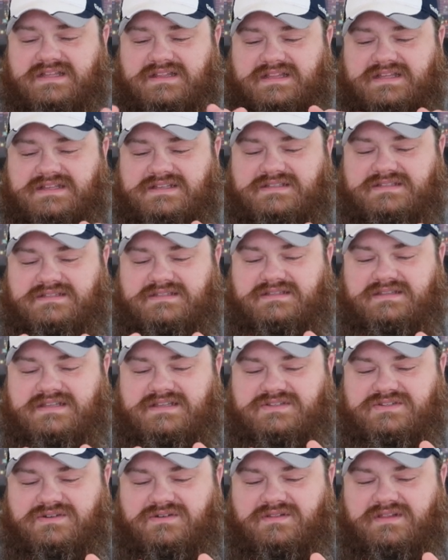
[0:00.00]

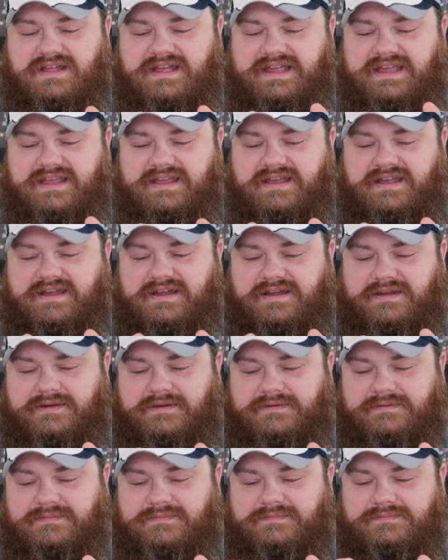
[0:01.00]
These are like
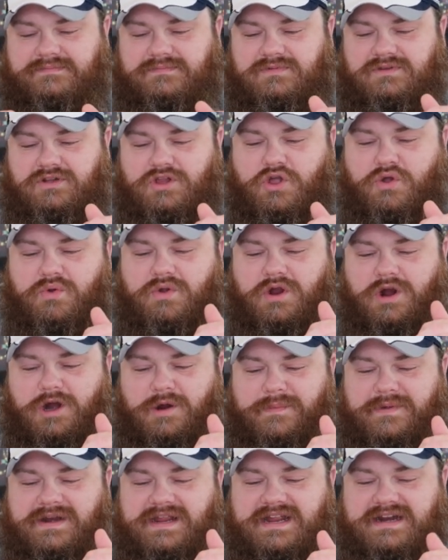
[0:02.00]
low
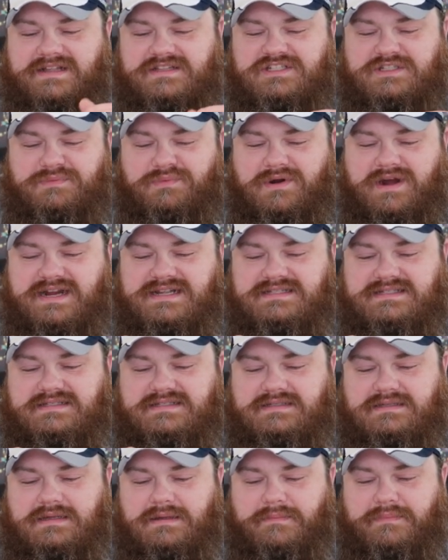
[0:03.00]
carbonated
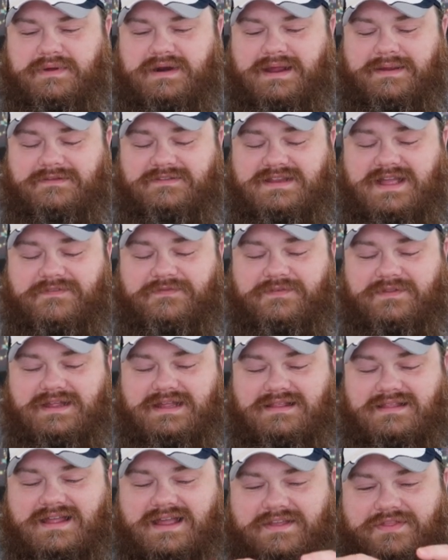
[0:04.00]
Sprites, but I
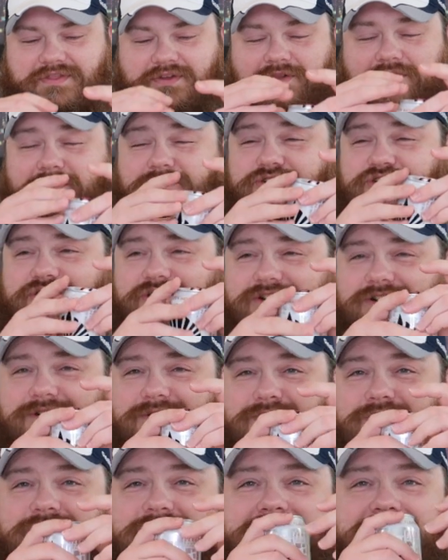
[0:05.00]
definitely like the low
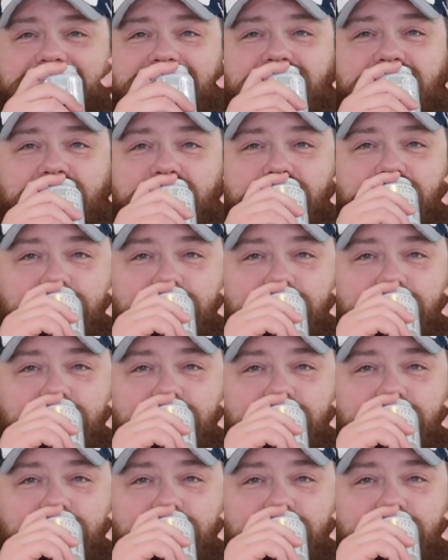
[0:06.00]
sugar one.